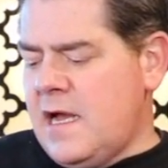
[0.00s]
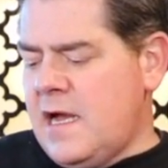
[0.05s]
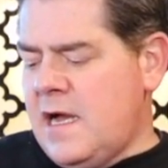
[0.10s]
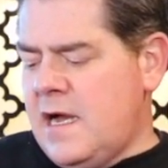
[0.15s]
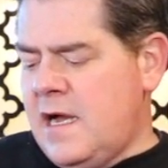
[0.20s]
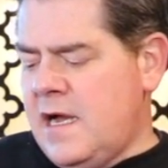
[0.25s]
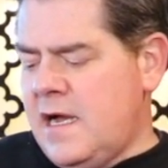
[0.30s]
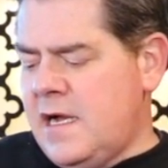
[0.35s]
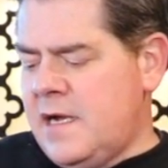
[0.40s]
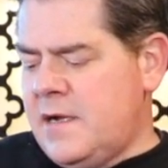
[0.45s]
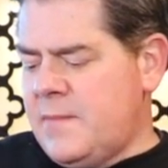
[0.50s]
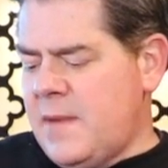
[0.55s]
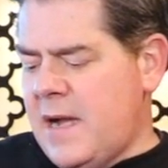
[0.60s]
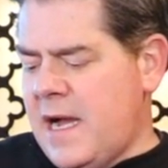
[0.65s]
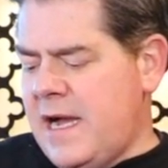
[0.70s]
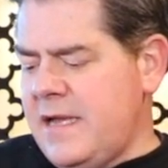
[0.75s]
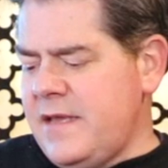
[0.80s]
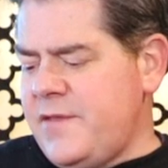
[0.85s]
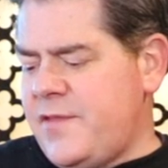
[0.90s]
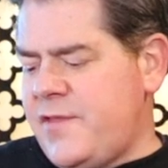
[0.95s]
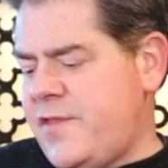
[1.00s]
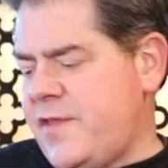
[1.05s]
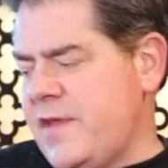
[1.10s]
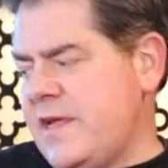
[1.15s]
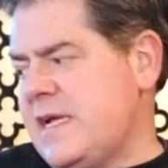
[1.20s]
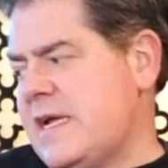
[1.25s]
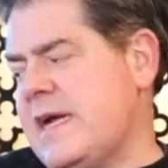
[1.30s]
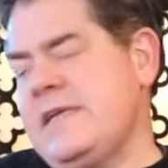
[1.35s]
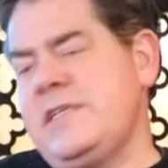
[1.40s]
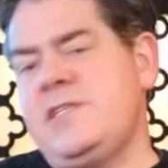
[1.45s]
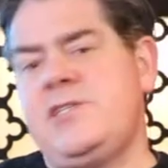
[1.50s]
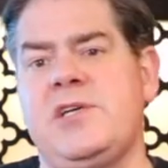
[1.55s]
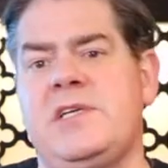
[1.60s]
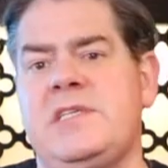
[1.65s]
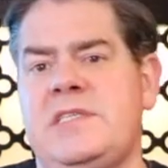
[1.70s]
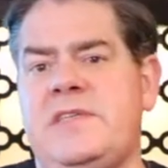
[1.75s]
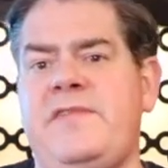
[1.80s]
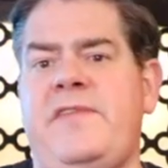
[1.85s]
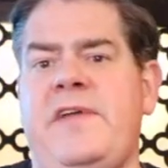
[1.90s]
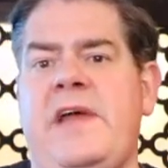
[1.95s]
I think I
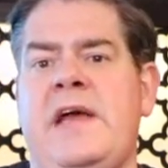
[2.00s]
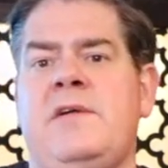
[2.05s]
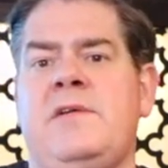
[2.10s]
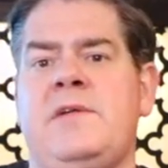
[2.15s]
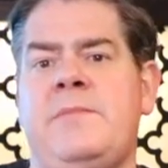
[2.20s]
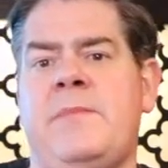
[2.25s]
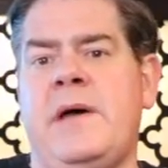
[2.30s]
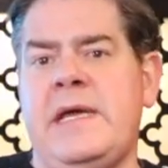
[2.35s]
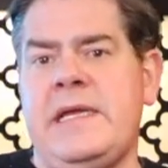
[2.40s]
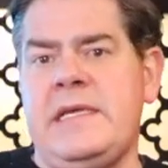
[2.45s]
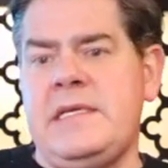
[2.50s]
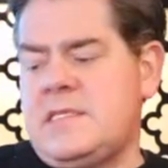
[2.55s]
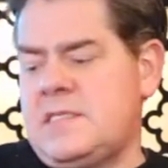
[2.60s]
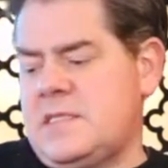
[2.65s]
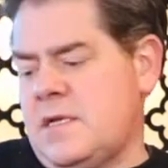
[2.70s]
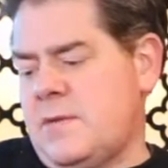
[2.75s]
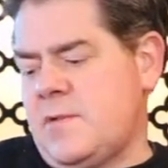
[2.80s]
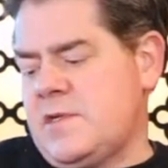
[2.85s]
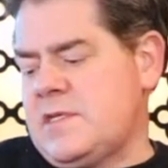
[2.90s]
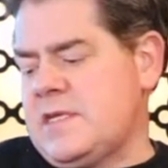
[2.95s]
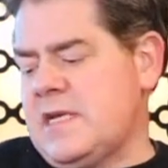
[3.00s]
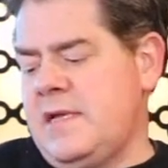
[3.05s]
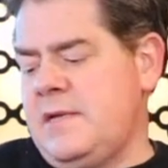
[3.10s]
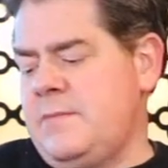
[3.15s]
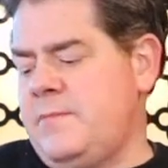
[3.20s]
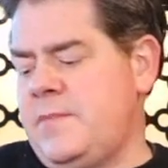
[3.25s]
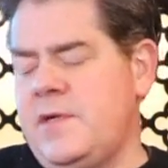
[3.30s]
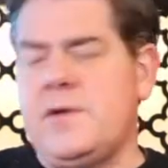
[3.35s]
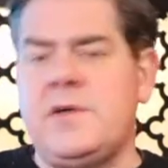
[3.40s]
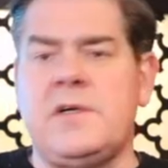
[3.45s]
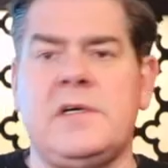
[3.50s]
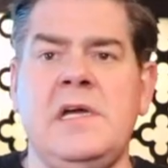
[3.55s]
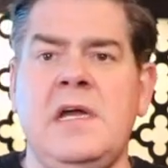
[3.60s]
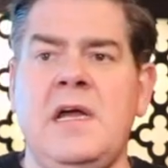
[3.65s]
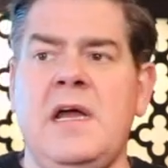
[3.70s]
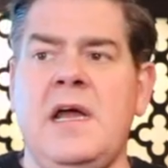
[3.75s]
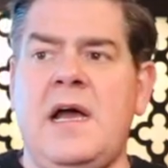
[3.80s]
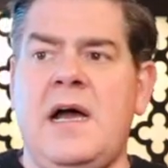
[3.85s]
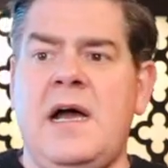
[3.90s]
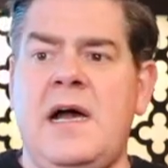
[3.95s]
just found my summertime beer,
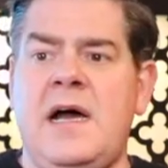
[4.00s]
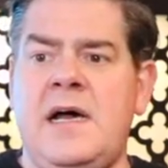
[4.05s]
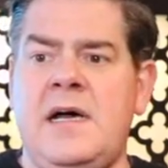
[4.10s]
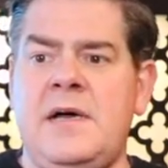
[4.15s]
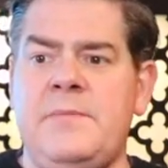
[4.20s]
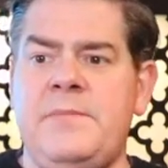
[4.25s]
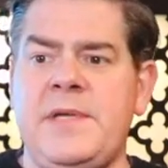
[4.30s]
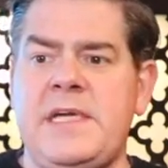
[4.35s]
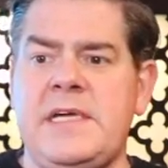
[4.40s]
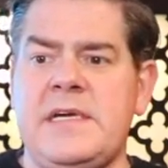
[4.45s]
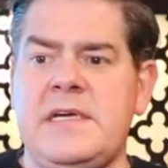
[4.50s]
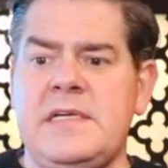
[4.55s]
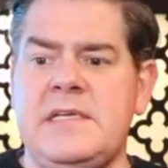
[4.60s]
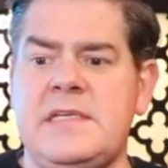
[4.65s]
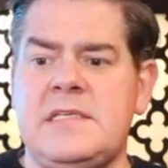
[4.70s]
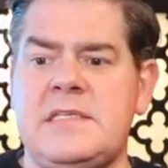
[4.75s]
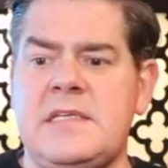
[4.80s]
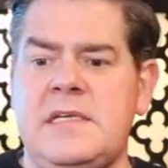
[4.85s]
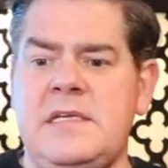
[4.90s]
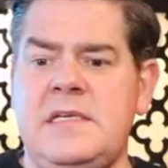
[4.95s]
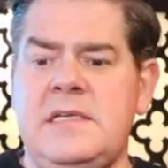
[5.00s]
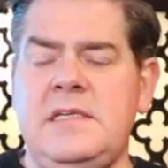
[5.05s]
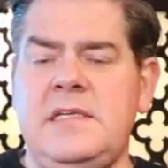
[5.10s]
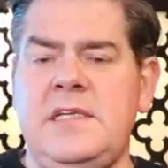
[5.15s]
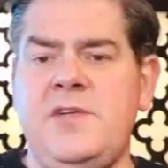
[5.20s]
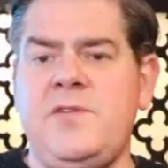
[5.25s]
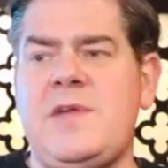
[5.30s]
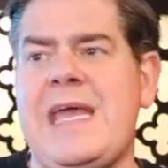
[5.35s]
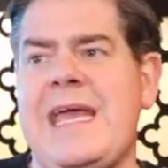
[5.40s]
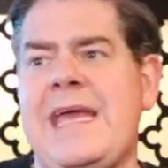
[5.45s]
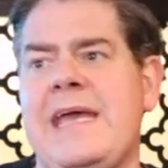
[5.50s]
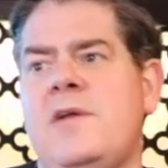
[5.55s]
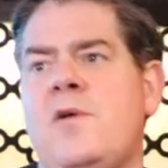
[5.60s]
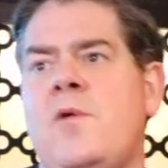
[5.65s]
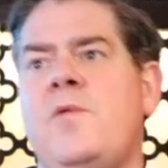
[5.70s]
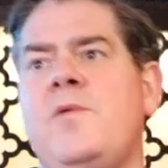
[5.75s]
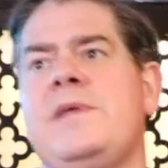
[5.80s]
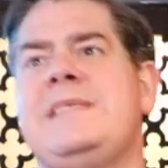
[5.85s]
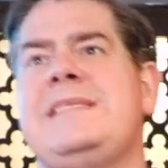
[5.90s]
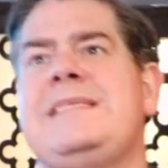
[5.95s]
because you can't
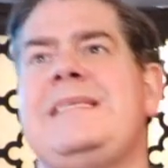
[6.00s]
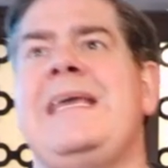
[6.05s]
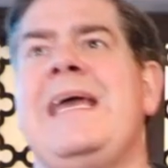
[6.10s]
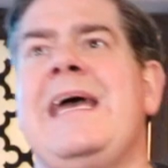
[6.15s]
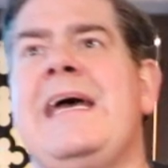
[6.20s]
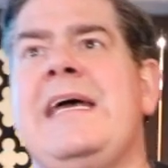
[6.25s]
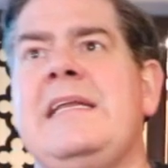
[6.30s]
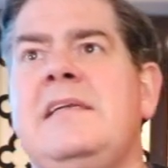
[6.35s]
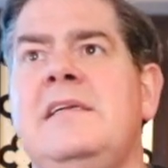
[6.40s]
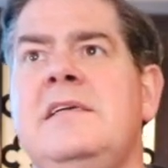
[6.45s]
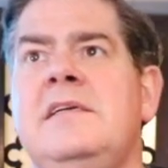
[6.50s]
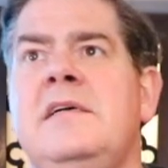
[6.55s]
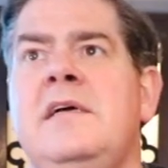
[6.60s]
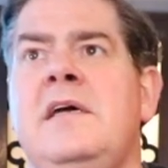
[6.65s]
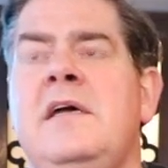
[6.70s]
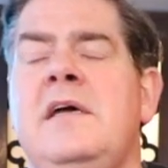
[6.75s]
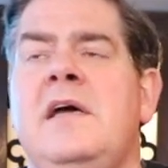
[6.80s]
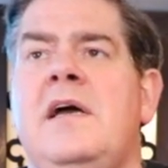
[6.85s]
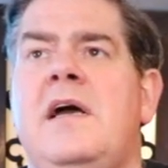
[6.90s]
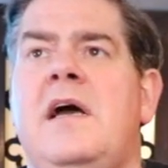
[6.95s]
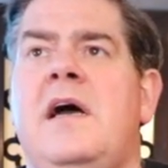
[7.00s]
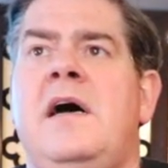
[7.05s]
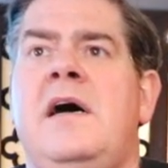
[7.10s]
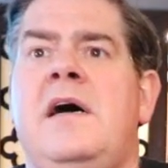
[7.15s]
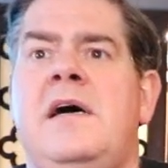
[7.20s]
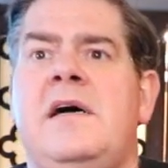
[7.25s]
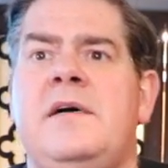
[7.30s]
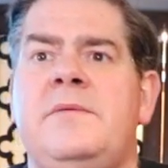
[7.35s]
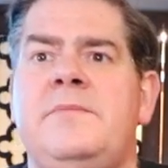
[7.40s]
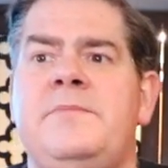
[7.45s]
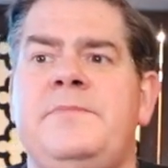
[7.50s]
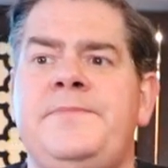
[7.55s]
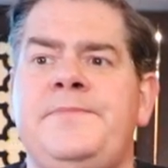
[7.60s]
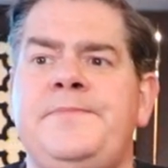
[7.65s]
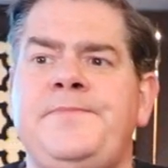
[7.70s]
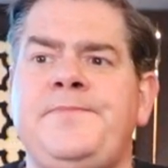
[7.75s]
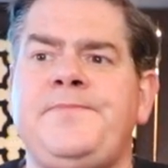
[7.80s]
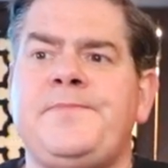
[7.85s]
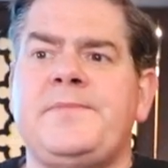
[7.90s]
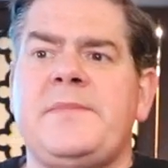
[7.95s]
always get,
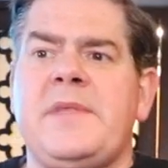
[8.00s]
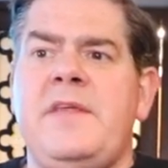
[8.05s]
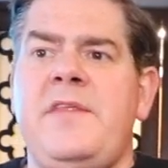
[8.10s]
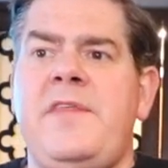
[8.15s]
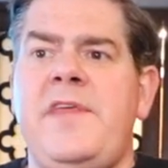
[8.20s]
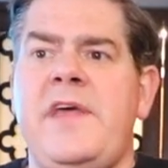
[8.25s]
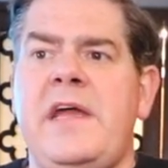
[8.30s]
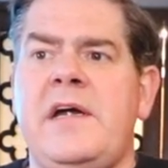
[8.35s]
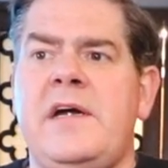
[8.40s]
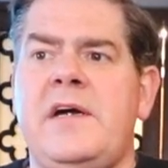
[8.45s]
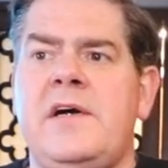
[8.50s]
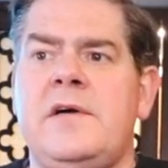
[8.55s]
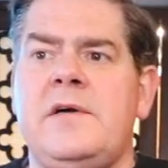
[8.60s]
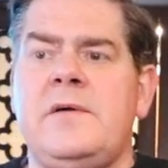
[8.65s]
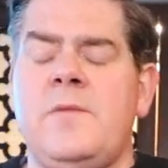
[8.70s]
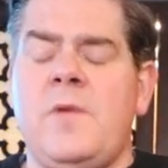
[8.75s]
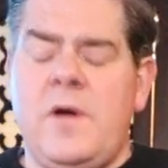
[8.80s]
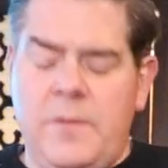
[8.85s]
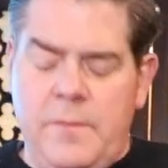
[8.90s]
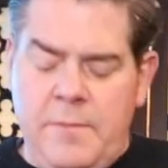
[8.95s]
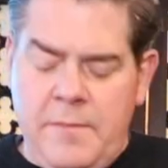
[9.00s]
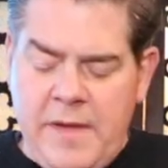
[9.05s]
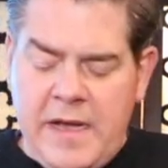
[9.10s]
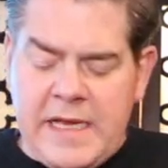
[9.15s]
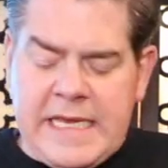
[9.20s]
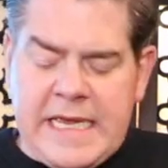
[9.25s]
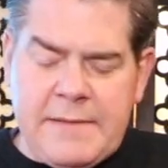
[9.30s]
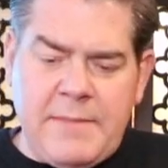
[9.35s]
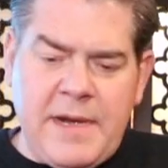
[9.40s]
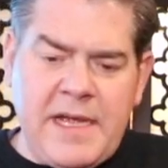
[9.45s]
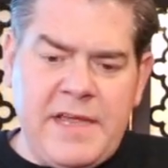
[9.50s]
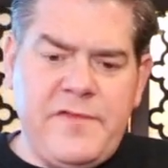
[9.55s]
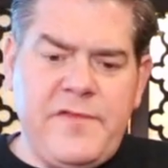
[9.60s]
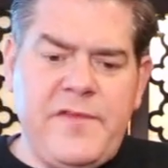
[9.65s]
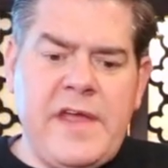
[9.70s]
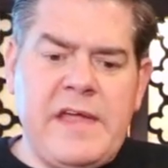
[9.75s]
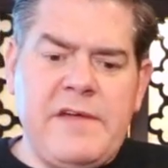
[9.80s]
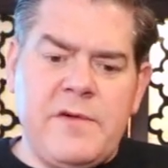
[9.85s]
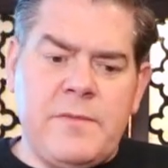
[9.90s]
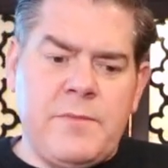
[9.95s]
their, well, again, my
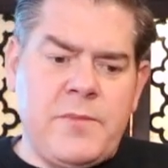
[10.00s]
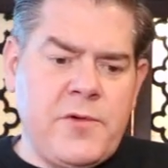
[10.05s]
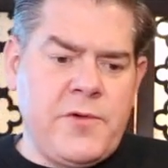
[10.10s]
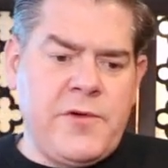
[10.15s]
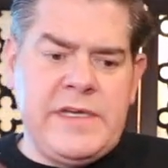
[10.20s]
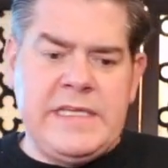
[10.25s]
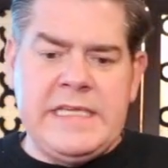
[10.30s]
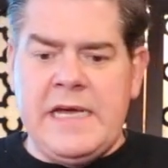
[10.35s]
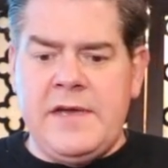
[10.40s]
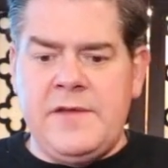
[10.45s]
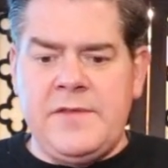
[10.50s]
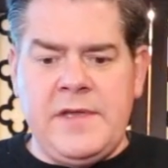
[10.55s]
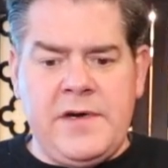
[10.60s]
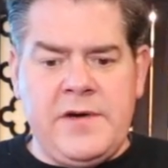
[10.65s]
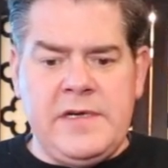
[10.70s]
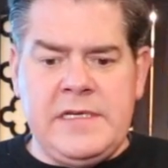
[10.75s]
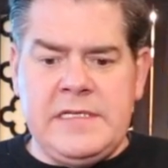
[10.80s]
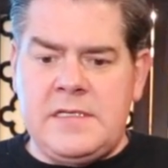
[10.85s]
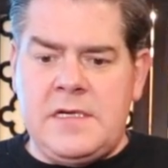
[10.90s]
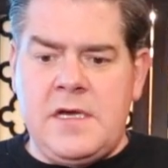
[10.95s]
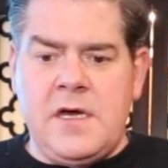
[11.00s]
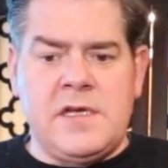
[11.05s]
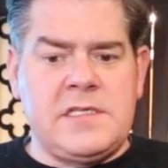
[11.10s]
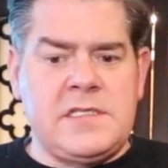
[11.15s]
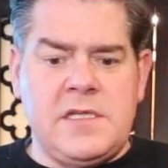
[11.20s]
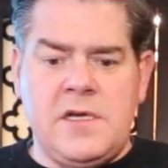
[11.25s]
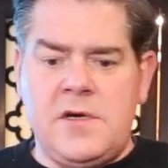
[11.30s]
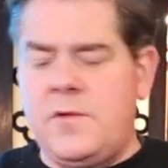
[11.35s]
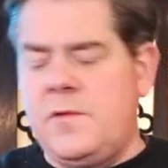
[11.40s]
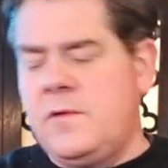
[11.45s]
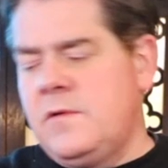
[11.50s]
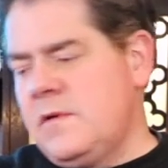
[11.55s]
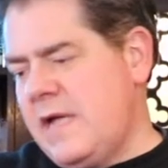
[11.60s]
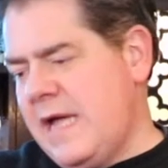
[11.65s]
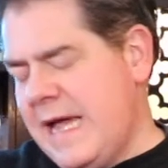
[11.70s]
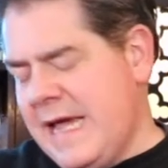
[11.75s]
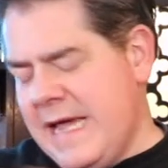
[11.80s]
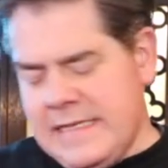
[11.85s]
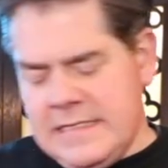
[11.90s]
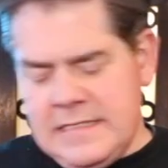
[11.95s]
favorite brewery down there is Gusto,
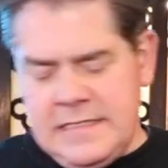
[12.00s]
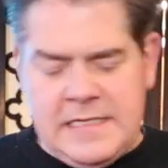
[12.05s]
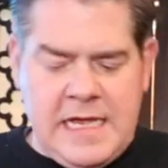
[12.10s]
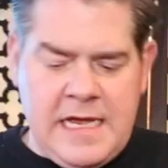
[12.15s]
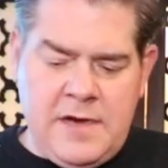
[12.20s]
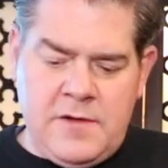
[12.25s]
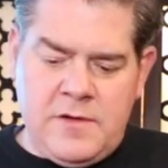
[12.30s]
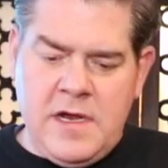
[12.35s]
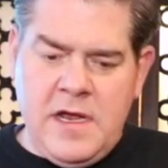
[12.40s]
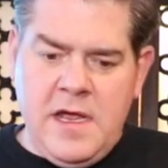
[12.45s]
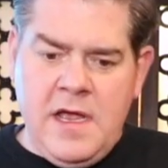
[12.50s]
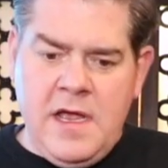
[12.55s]
hands down,